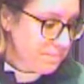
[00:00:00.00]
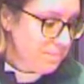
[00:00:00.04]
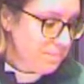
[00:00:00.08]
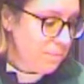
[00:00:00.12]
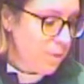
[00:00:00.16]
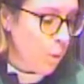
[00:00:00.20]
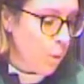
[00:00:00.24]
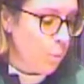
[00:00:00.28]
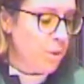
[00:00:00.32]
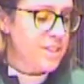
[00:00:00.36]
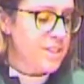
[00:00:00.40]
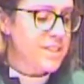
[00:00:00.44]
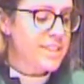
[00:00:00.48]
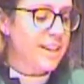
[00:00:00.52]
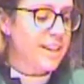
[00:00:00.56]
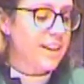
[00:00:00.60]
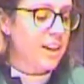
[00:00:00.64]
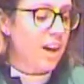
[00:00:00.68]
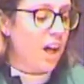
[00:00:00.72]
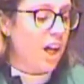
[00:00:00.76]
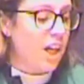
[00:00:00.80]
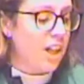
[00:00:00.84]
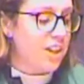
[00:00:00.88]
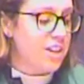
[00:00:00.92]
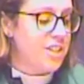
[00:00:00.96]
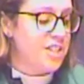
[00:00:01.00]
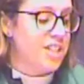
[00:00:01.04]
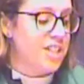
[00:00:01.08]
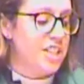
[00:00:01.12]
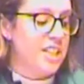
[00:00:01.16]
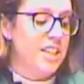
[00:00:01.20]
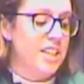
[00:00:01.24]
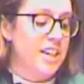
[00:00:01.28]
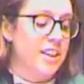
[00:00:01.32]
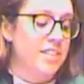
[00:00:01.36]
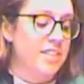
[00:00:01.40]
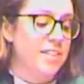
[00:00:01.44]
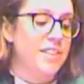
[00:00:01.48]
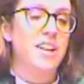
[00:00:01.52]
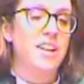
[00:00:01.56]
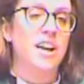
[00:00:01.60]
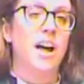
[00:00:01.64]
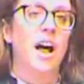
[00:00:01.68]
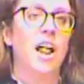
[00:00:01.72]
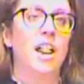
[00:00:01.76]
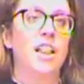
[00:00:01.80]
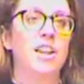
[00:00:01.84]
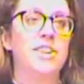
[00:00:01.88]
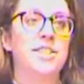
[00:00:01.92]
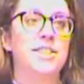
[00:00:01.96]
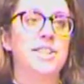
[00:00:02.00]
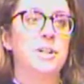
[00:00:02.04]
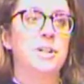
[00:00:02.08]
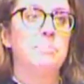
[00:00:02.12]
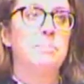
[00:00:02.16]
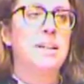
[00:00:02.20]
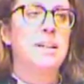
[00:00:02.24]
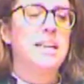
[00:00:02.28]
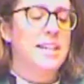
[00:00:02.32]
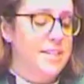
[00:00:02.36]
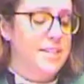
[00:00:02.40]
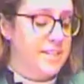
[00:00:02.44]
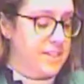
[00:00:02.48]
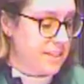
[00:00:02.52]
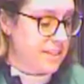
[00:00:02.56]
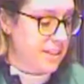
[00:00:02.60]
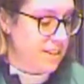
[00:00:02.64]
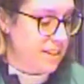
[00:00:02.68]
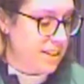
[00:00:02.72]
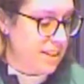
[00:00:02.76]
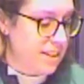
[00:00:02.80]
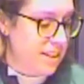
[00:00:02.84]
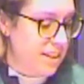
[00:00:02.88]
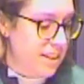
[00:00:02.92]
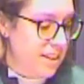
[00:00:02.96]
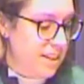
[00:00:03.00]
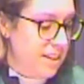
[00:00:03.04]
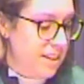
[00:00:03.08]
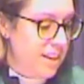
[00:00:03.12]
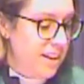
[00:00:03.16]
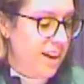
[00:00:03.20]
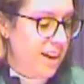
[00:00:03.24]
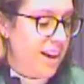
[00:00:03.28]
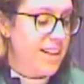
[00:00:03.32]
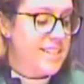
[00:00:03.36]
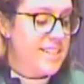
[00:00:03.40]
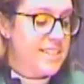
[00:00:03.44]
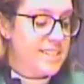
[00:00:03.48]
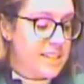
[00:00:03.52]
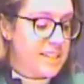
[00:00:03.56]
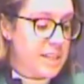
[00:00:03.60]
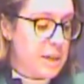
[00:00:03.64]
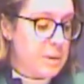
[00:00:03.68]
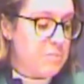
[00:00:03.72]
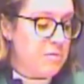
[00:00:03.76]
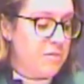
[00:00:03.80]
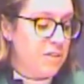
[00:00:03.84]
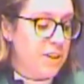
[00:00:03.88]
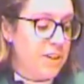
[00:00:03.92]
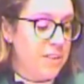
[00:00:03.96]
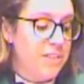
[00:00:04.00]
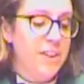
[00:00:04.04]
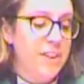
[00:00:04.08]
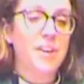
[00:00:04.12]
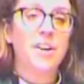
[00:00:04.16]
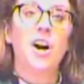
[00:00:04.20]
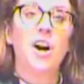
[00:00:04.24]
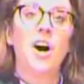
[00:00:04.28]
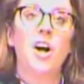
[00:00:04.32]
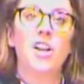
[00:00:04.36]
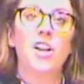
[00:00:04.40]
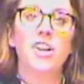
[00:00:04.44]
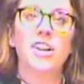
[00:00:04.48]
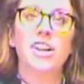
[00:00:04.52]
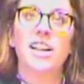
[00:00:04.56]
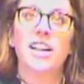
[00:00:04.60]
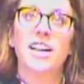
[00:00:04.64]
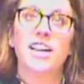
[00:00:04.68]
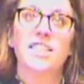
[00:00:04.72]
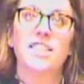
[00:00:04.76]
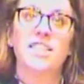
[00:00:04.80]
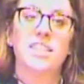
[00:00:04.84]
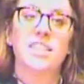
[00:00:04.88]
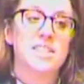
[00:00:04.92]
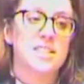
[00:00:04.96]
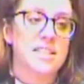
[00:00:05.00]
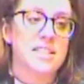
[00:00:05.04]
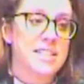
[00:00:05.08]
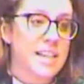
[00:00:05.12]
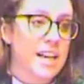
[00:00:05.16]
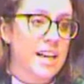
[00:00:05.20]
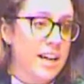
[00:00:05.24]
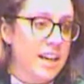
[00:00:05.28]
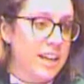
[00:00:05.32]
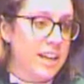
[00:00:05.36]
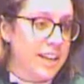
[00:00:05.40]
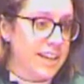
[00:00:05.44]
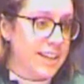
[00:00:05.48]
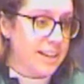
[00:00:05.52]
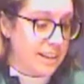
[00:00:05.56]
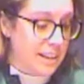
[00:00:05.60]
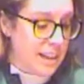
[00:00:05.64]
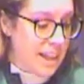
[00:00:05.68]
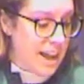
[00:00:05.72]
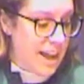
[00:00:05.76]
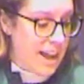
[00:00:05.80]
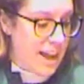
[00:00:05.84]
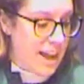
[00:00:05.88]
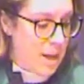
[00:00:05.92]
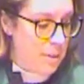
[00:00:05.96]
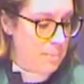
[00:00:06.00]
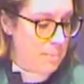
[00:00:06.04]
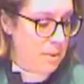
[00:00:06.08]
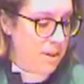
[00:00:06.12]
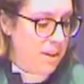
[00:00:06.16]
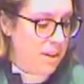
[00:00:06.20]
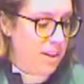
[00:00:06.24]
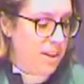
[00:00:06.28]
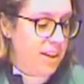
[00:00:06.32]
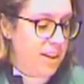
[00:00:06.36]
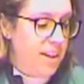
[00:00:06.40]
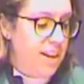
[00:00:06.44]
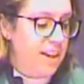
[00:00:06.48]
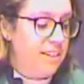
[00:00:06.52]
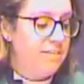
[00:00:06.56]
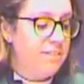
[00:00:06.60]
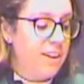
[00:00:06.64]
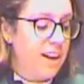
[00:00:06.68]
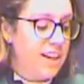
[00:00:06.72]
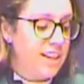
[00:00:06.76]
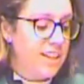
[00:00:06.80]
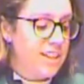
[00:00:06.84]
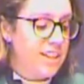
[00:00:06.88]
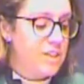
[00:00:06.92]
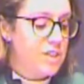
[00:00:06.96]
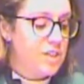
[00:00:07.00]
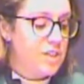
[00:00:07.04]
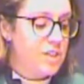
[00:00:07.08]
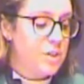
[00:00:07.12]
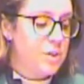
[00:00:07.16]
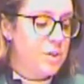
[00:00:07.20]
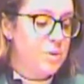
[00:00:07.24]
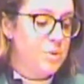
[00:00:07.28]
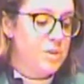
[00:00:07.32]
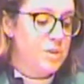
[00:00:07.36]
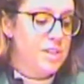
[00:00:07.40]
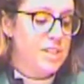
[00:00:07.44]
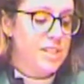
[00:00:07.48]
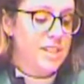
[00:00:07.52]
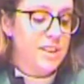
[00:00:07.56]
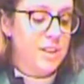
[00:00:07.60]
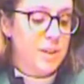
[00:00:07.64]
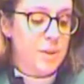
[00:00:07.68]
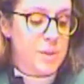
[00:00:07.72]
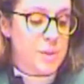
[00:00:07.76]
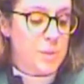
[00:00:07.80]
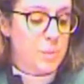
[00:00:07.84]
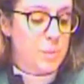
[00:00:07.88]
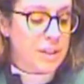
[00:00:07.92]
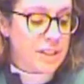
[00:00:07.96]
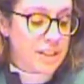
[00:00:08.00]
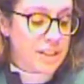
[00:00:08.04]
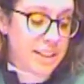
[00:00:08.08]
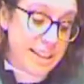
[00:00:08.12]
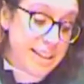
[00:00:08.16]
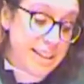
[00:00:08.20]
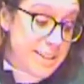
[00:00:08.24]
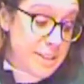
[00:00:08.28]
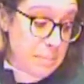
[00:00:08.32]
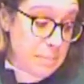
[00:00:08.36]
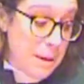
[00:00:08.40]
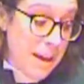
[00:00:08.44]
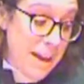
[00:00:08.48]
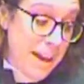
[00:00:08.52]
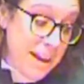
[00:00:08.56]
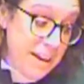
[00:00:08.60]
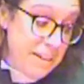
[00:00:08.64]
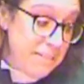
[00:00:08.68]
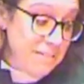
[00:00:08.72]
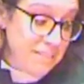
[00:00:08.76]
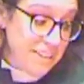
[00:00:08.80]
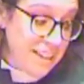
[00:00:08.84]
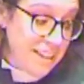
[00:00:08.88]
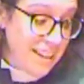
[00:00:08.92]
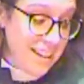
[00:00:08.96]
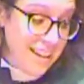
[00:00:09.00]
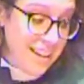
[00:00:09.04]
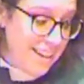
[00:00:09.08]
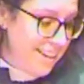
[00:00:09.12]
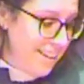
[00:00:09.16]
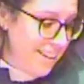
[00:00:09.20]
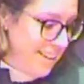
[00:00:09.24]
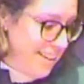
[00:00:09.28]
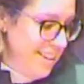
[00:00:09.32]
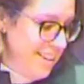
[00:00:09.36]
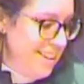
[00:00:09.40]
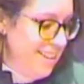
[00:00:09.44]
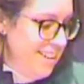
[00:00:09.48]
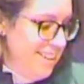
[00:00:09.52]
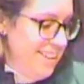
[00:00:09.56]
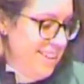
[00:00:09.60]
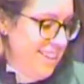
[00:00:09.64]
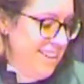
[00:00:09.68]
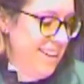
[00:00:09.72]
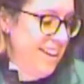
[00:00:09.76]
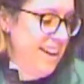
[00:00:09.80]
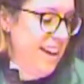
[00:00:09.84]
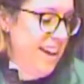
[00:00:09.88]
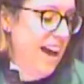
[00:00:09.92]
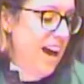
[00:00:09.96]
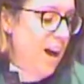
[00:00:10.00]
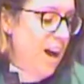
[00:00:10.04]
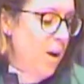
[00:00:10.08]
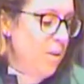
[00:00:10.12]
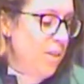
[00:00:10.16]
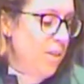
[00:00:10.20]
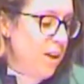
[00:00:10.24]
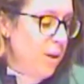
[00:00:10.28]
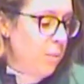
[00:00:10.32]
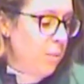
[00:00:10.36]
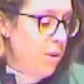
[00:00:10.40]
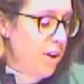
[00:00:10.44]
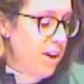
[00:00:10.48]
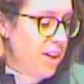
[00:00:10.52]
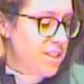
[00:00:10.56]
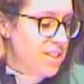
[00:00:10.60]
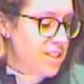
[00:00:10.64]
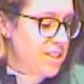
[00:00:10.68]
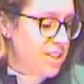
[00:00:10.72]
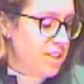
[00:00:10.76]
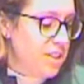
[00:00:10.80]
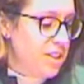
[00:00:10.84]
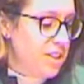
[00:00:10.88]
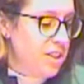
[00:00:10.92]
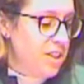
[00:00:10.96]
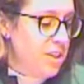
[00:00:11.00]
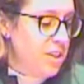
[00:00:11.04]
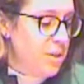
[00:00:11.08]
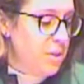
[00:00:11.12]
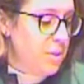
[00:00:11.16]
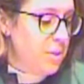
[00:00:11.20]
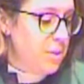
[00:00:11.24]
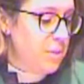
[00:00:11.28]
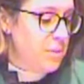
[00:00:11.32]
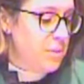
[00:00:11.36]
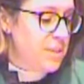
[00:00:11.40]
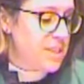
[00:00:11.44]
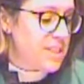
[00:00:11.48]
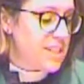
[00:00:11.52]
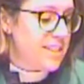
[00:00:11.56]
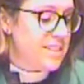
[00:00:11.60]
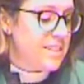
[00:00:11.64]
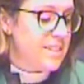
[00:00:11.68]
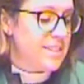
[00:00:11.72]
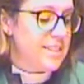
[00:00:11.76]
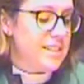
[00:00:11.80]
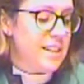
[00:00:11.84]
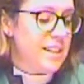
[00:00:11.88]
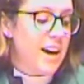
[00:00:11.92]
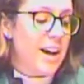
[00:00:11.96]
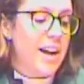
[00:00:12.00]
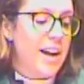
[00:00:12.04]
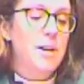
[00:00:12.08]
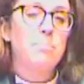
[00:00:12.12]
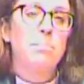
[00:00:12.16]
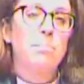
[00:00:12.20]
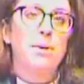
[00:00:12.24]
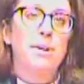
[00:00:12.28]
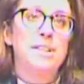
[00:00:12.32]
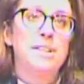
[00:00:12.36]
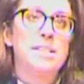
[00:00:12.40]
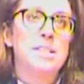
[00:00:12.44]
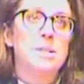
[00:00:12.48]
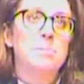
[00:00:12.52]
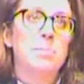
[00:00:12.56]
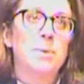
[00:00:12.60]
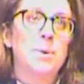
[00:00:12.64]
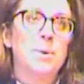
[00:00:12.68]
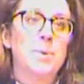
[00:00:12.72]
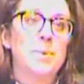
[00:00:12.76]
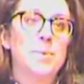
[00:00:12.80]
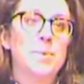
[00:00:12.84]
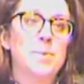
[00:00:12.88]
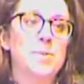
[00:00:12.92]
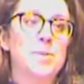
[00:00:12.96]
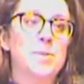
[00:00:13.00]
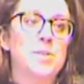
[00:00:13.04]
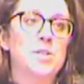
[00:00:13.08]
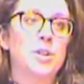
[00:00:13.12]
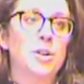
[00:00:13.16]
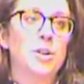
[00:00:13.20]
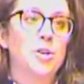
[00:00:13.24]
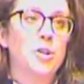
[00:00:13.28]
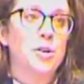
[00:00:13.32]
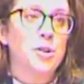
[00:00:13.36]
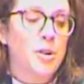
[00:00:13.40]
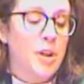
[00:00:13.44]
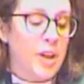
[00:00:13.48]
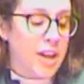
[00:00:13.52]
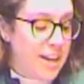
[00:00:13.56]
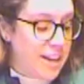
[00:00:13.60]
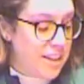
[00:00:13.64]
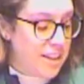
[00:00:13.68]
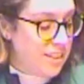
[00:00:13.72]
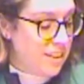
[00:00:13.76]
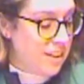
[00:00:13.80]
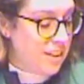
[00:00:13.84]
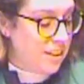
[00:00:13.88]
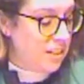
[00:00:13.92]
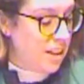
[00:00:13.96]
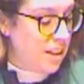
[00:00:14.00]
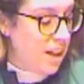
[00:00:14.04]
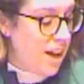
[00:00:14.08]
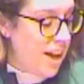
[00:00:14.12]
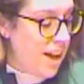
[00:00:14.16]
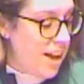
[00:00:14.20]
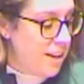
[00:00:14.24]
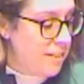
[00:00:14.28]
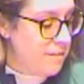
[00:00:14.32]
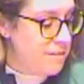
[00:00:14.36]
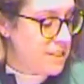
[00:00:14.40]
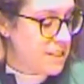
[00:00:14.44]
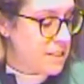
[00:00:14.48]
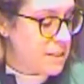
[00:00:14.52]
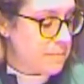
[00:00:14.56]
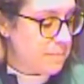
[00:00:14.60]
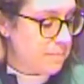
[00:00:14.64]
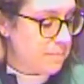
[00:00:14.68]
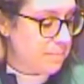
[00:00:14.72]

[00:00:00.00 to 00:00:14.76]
where psychology and theology meet. At Stanford, they're calling it the Design Lab, inviting students and those willing to pay a fee how they want to use design principles to create their lives.